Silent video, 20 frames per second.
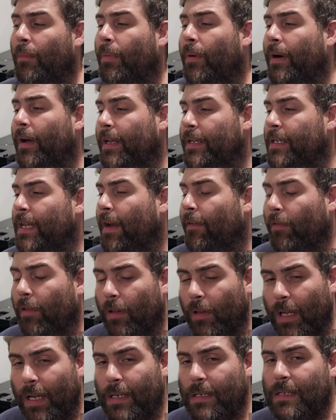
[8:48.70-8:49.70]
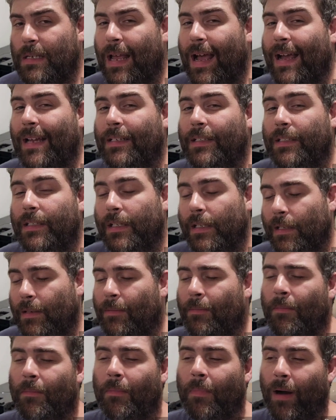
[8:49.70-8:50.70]
But nevertheless, I
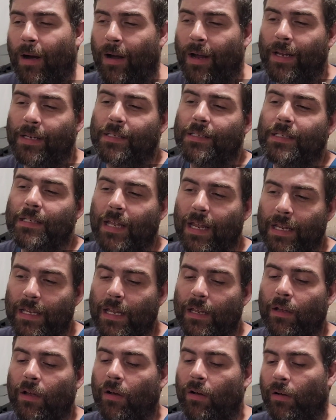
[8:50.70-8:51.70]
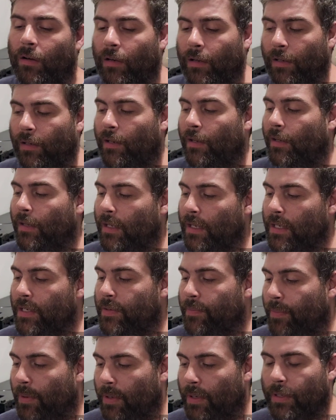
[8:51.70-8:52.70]
didn't mind taking on
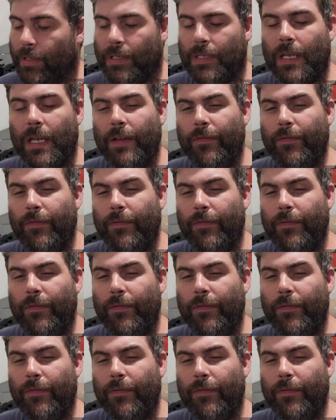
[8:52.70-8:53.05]
these books,